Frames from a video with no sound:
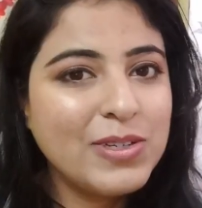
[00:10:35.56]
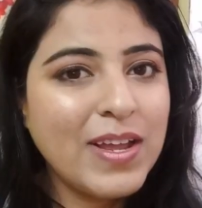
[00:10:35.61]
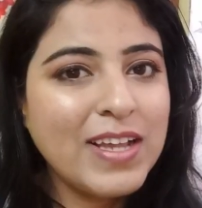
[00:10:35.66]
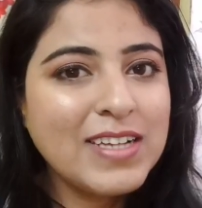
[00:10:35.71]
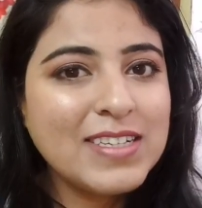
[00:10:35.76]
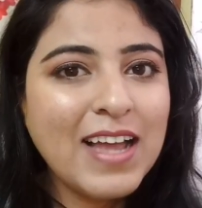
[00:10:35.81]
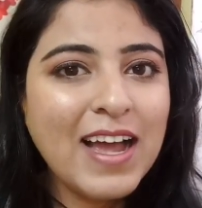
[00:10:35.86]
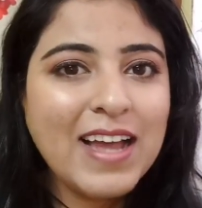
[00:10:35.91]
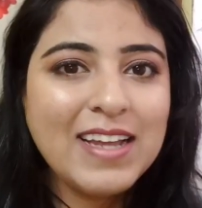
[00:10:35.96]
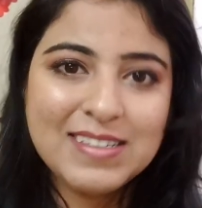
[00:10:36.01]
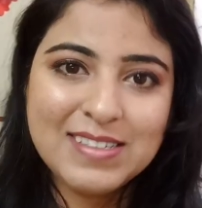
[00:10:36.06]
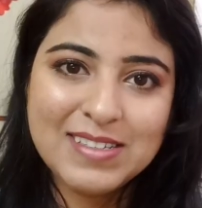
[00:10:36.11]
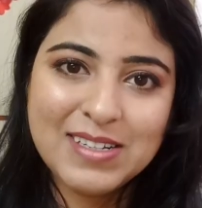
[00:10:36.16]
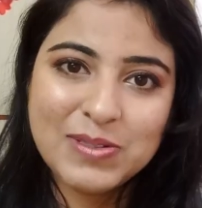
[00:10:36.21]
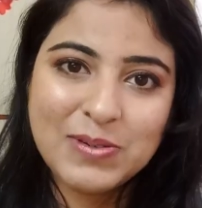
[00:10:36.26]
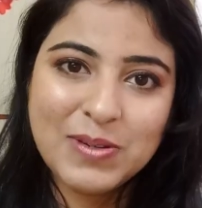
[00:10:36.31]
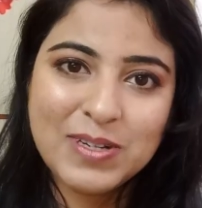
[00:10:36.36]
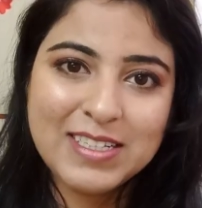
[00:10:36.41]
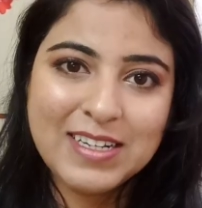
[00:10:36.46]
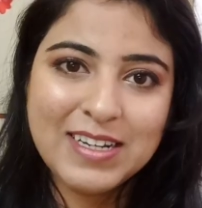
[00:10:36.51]
So yes guys,
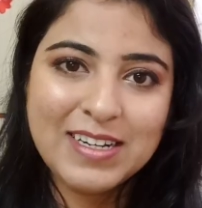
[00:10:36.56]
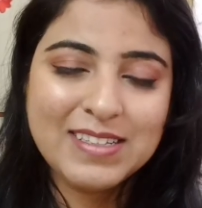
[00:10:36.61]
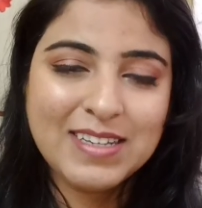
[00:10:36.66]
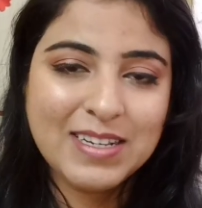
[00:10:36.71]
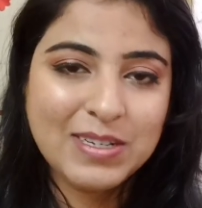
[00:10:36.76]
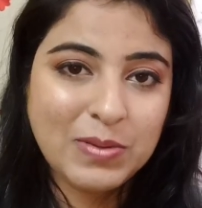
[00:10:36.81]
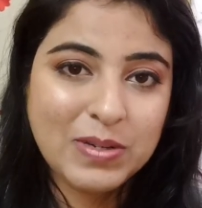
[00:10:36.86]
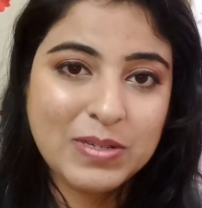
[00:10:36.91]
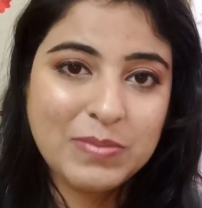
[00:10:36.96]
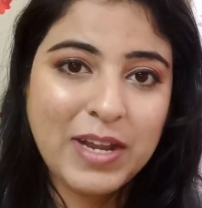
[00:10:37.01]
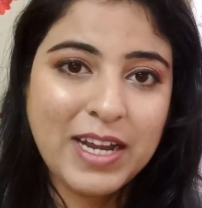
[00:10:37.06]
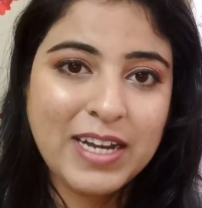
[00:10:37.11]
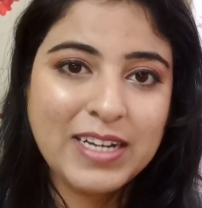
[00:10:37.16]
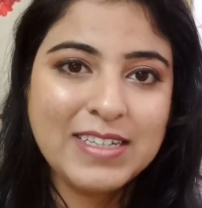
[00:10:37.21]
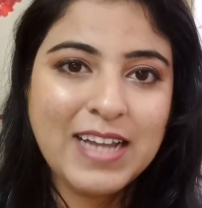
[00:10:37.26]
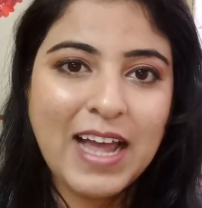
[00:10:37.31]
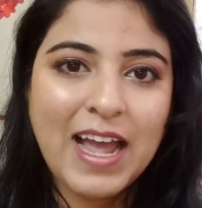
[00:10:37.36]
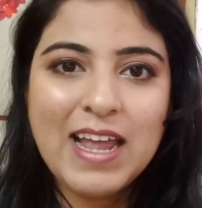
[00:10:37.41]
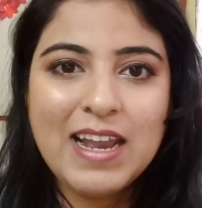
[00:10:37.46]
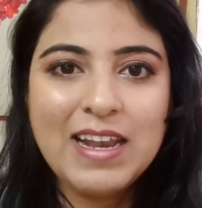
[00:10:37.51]
this was it. This was my
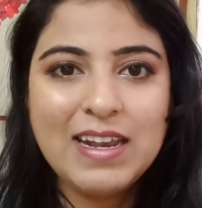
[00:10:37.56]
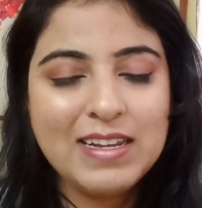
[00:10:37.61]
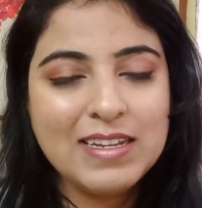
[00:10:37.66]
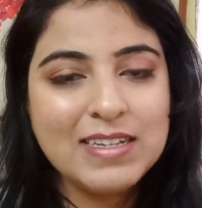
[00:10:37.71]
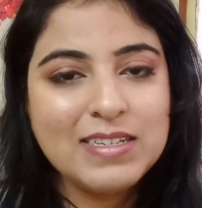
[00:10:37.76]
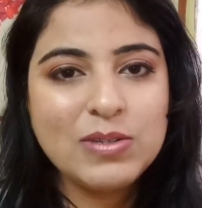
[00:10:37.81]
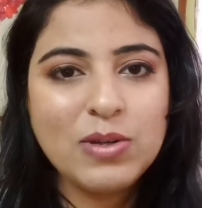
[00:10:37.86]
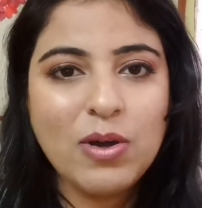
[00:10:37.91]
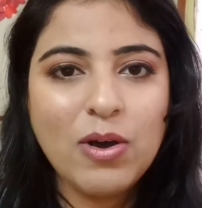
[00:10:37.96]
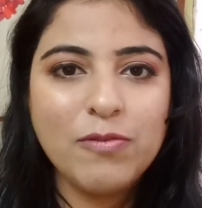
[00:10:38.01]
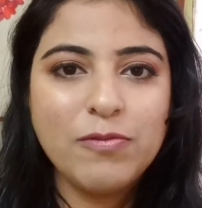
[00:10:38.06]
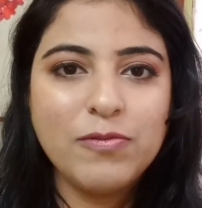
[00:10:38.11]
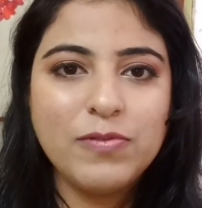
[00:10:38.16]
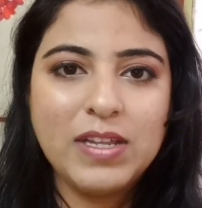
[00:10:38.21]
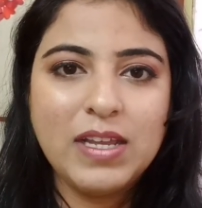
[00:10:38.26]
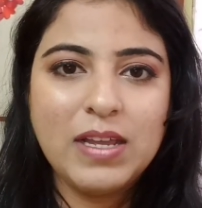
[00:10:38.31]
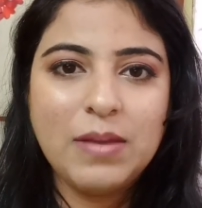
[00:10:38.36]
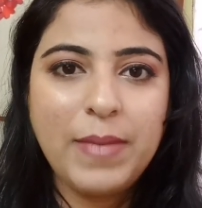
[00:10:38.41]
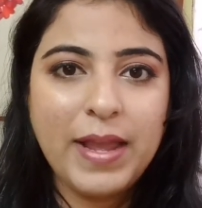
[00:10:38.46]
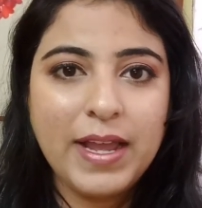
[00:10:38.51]
entire list of
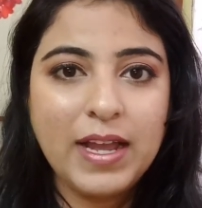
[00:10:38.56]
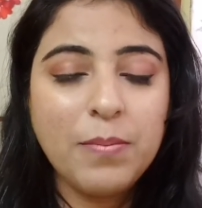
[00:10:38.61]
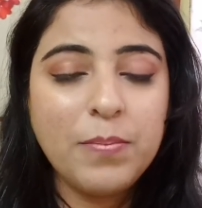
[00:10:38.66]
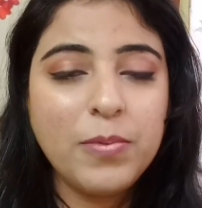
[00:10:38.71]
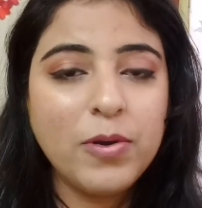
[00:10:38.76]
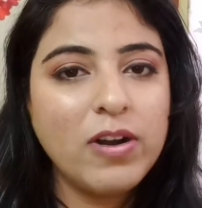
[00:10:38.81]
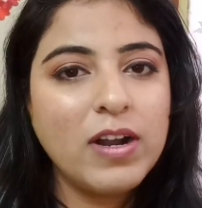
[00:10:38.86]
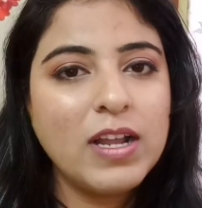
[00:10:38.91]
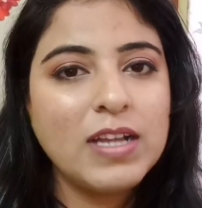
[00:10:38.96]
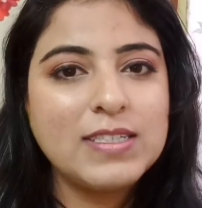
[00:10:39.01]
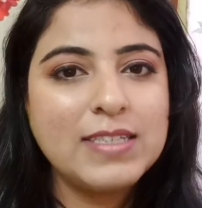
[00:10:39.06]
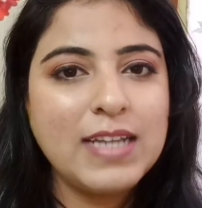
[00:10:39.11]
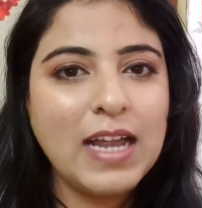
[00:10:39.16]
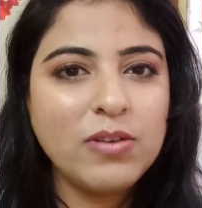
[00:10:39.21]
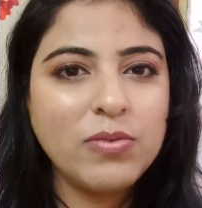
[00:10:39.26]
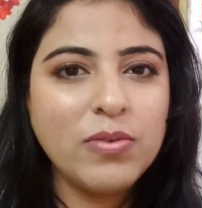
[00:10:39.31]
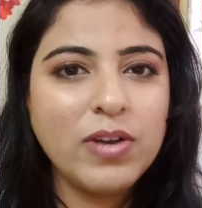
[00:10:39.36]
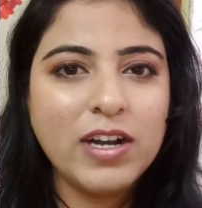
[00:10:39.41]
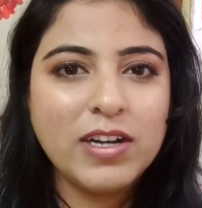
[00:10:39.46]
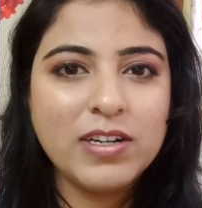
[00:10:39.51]
the makeup products
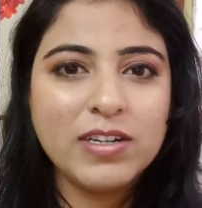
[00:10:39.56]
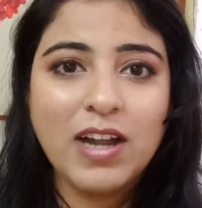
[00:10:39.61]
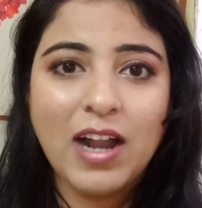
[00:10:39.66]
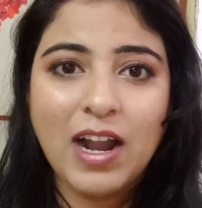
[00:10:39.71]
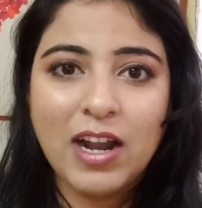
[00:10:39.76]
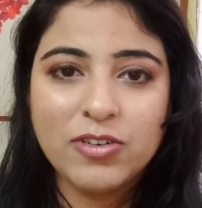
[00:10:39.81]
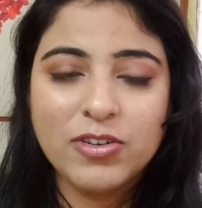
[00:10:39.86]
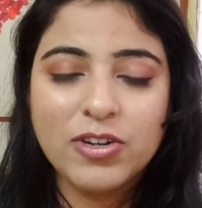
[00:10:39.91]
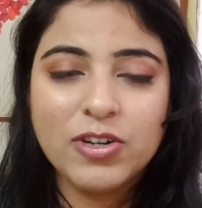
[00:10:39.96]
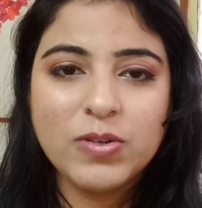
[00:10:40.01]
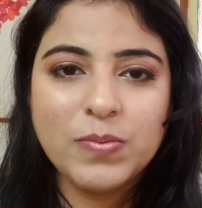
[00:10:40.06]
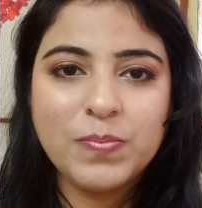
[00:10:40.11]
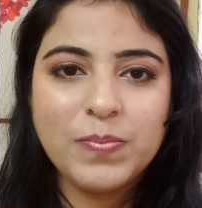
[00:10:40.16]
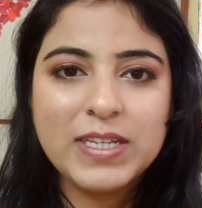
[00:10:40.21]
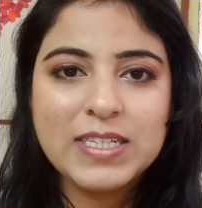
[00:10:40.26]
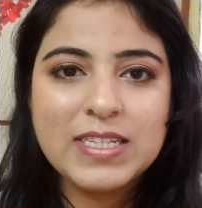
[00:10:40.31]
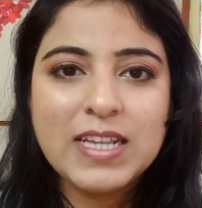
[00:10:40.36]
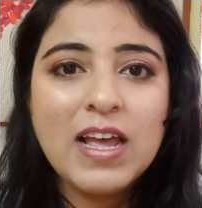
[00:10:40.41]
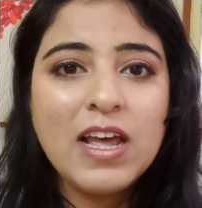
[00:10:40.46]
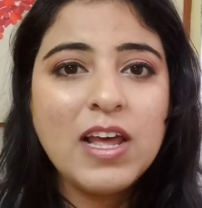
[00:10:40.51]
that were under 100
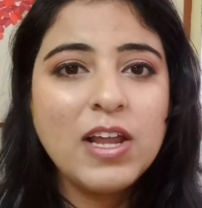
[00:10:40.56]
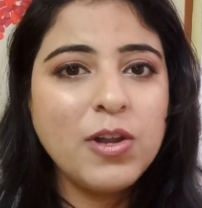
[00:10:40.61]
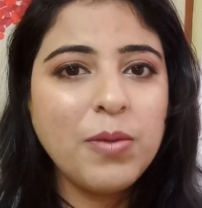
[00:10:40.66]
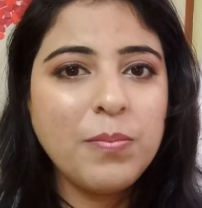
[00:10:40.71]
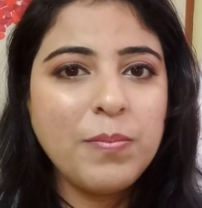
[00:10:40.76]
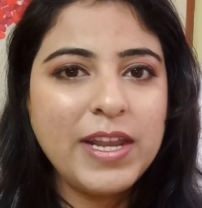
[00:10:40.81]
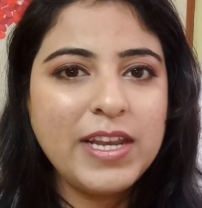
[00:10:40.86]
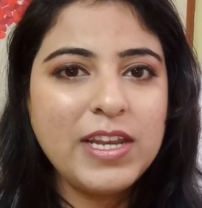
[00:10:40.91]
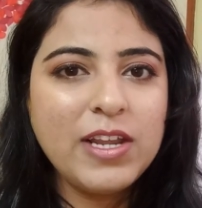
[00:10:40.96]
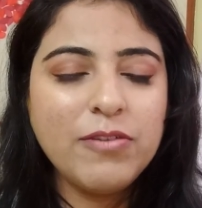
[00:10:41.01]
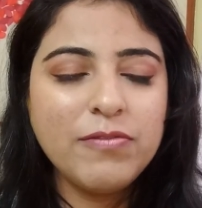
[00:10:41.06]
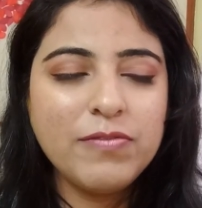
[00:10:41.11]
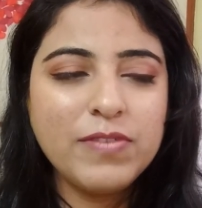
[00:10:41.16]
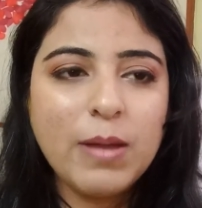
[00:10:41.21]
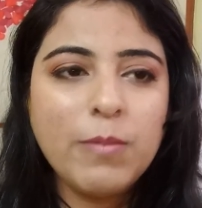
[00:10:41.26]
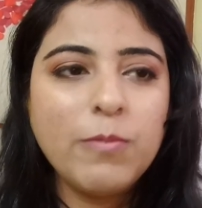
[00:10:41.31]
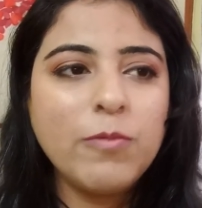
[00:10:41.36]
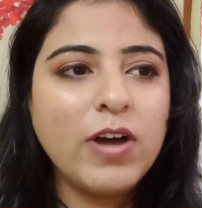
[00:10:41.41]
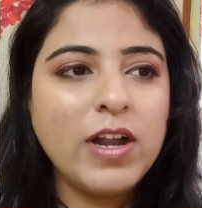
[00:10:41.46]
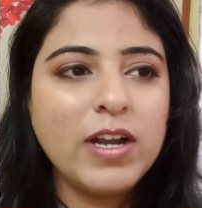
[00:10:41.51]
rupees. Now many of
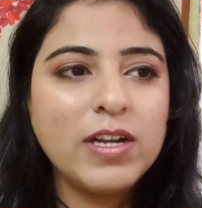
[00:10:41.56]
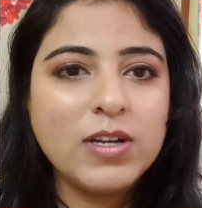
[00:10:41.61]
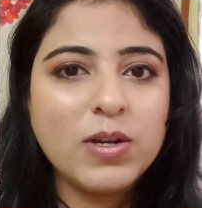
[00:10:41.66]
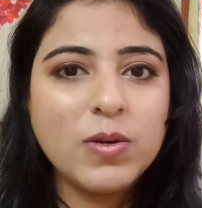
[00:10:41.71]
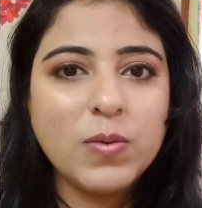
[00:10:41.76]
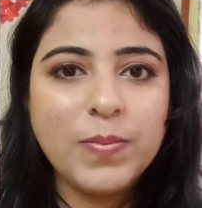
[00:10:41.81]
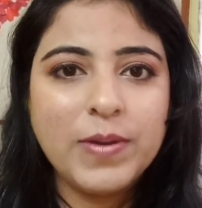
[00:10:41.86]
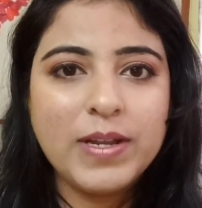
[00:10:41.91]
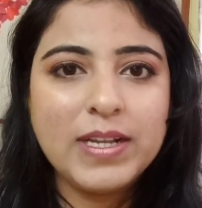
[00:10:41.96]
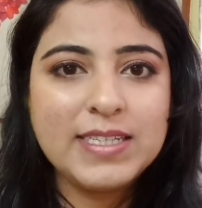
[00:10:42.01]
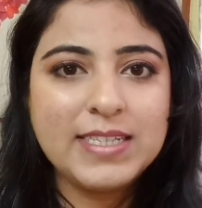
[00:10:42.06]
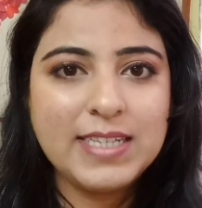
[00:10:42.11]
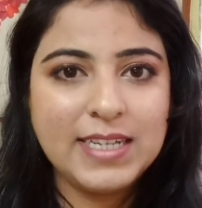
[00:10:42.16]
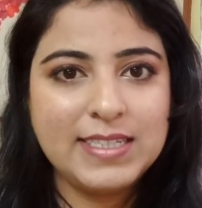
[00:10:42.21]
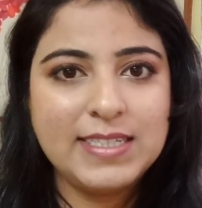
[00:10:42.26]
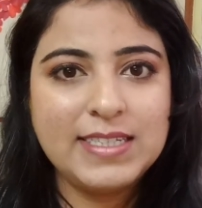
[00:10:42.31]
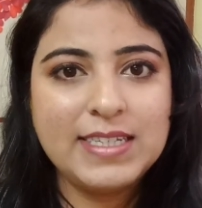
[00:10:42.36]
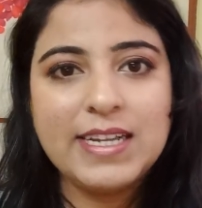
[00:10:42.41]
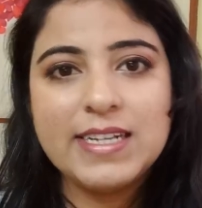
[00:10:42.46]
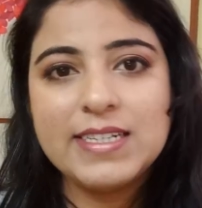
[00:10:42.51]
them were under rupees
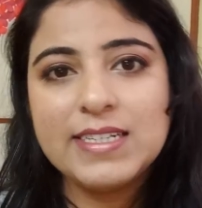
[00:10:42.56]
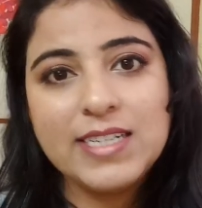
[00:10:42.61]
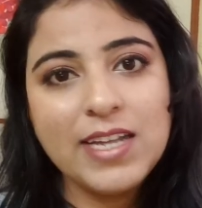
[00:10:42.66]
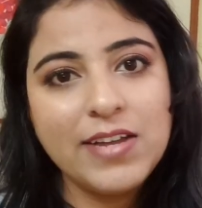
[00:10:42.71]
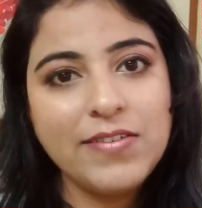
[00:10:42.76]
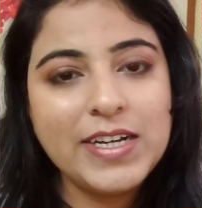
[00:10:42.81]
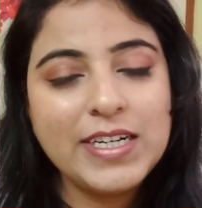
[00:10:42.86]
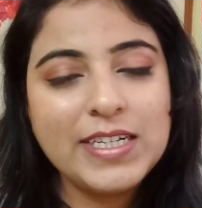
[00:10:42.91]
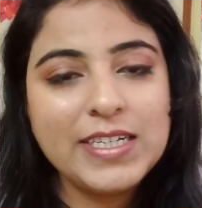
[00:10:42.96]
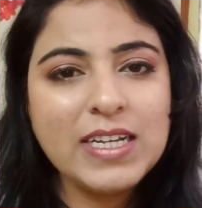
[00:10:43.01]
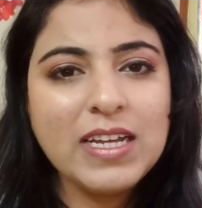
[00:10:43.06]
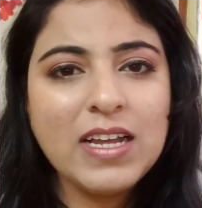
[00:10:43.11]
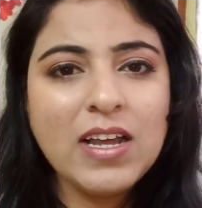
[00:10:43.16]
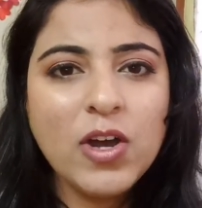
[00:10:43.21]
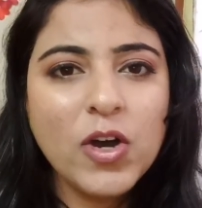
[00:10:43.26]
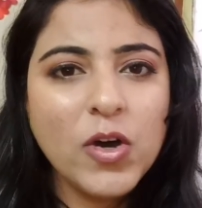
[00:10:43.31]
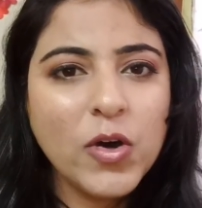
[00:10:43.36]
60 and 70.